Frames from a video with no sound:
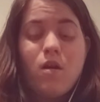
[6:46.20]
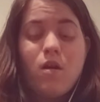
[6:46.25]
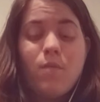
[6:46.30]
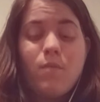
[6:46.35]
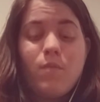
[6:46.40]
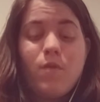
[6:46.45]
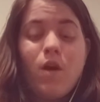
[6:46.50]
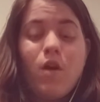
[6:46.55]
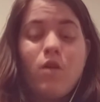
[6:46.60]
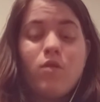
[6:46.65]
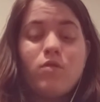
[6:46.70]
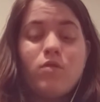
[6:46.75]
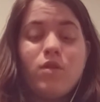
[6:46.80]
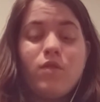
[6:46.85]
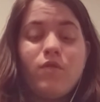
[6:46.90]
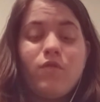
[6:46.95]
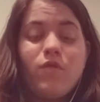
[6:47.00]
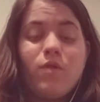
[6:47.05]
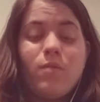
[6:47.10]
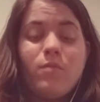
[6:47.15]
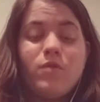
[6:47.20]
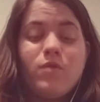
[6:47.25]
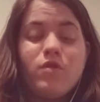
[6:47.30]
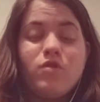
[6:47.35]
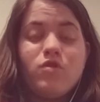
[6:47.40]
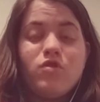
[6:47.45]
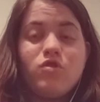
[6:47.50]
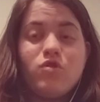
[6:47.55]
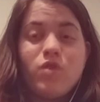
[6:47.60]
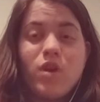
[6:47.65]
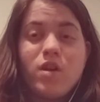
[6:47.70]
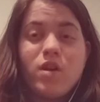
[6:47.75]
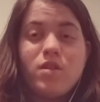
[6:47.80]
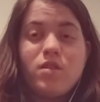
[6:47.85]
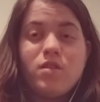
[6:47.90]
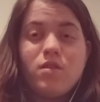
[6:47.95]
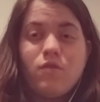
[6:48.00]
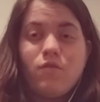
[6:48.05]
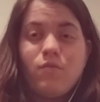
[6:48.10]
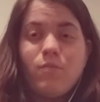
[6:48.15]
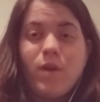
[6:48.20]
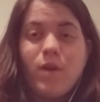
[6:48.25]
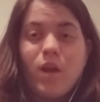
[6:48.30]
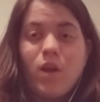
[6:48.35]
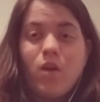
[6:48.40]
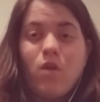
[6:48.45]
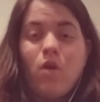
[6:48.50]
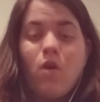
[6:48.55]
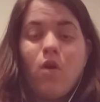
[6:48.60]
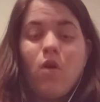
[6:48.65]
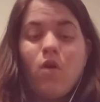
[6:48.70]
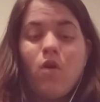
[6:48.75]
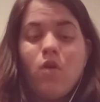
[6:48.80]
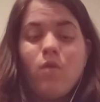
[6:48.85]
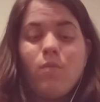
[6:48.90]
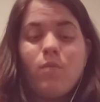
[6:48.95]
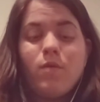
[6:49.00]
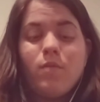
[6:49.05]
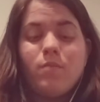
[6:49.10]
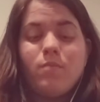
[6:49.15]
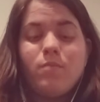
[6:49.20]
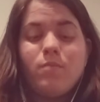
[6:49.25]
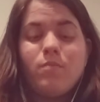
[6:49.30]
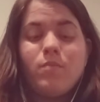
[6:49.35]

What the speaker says: Not only from the stress of my call, but